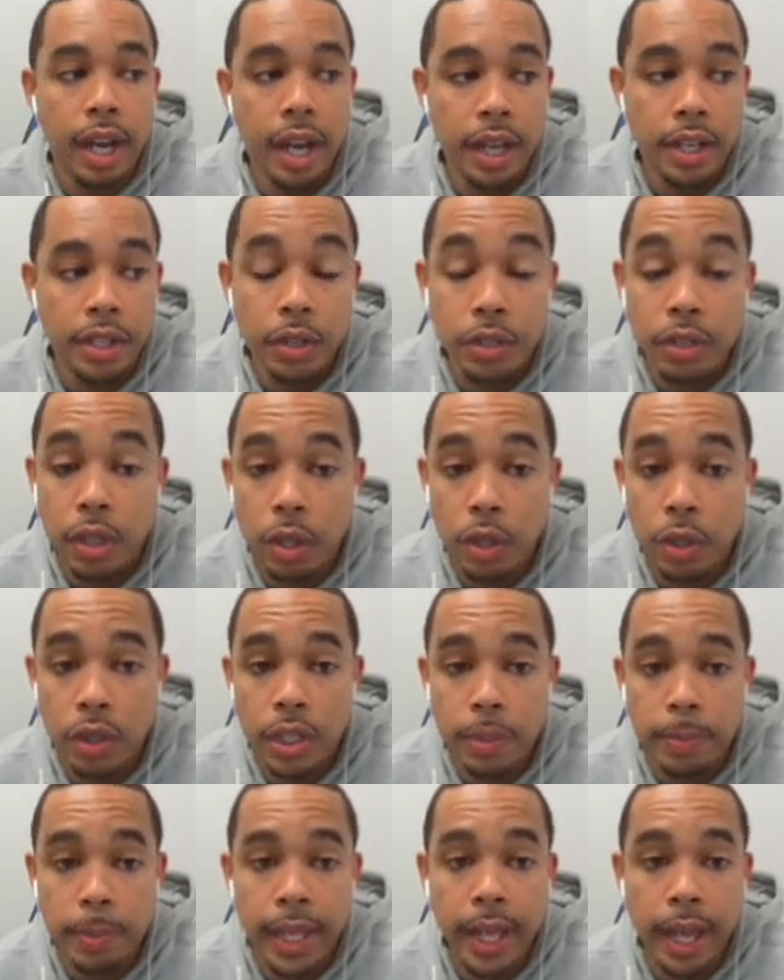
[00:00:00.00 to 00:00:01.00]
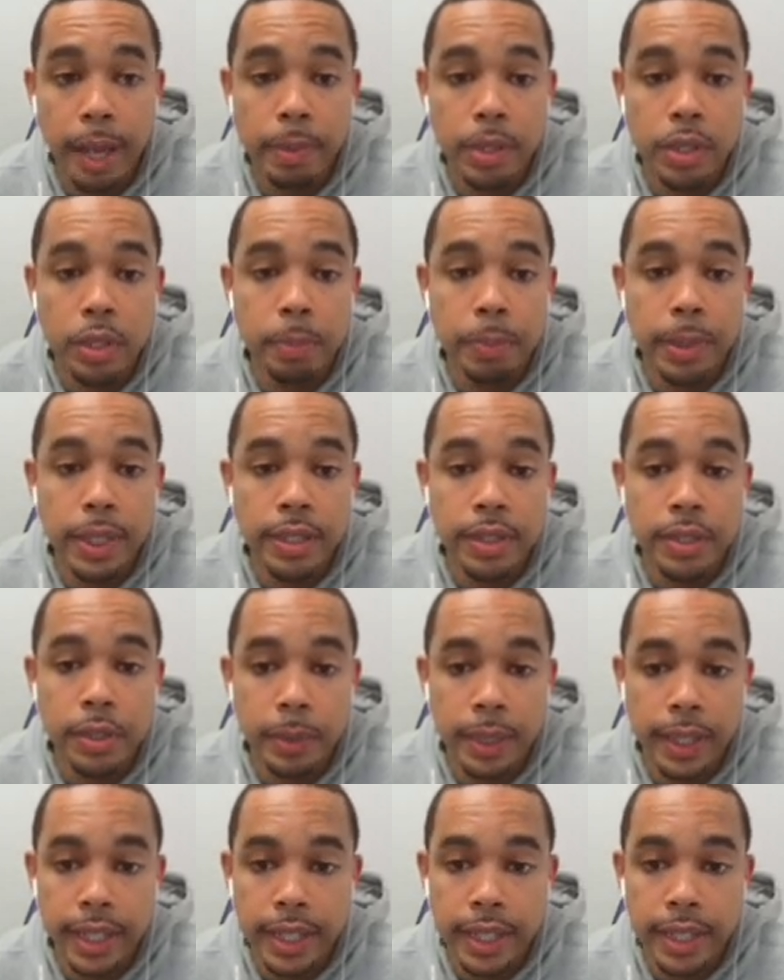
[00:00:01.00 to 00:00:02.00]
Use code ChrisBeCappinn 2 P's
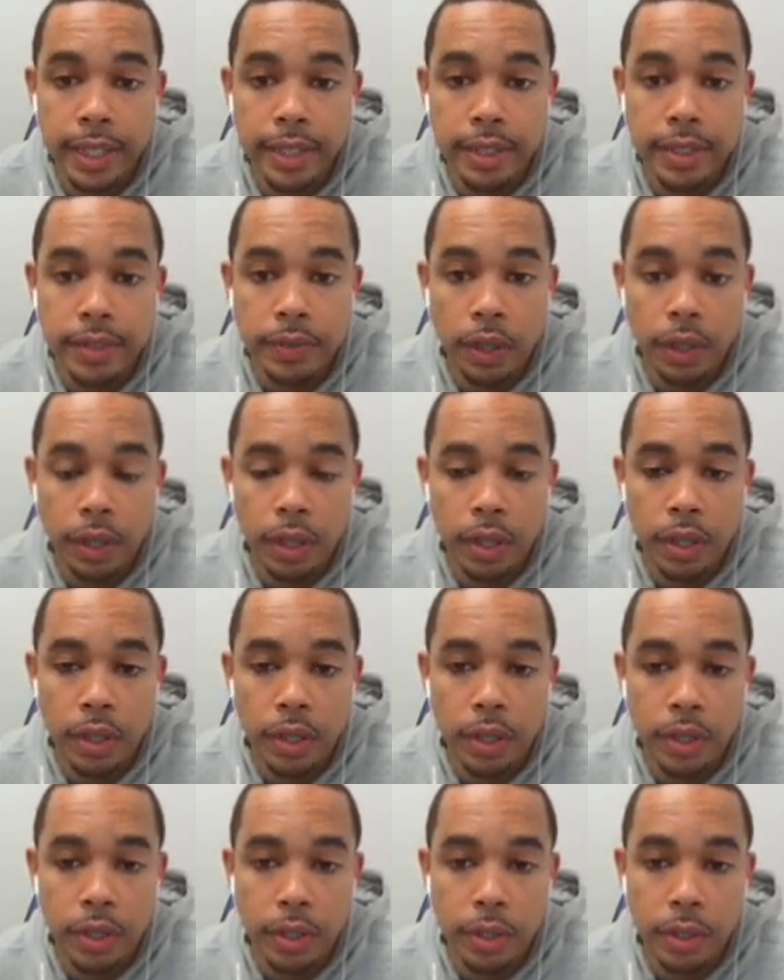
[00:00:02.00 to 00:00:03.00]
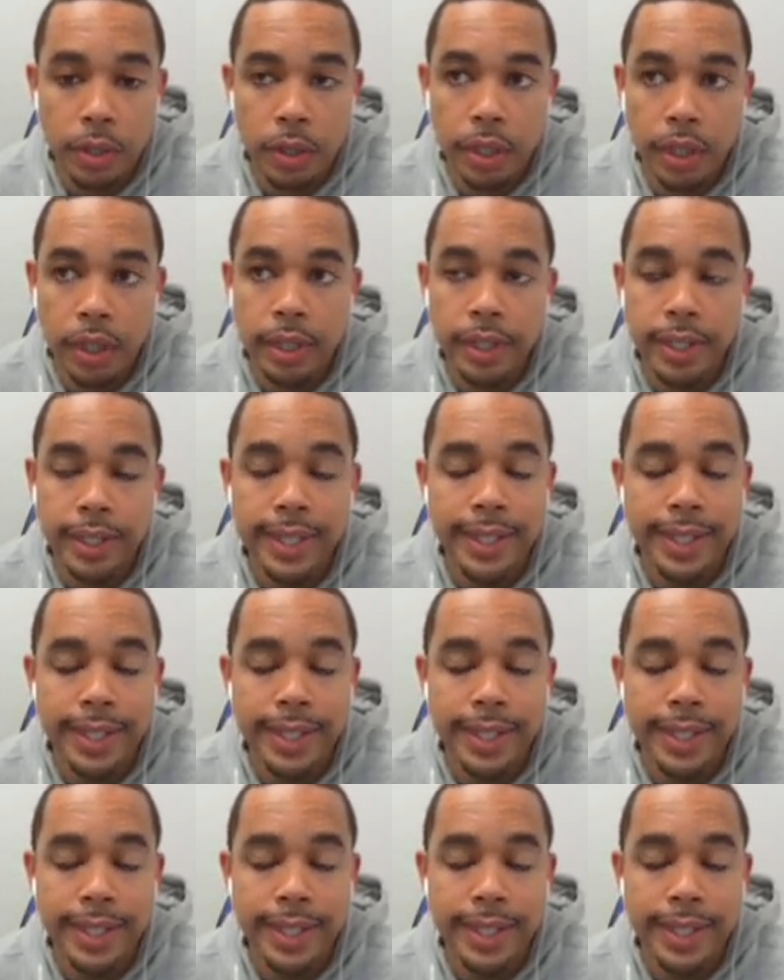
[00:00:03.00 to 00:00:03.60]
2 N's for all your,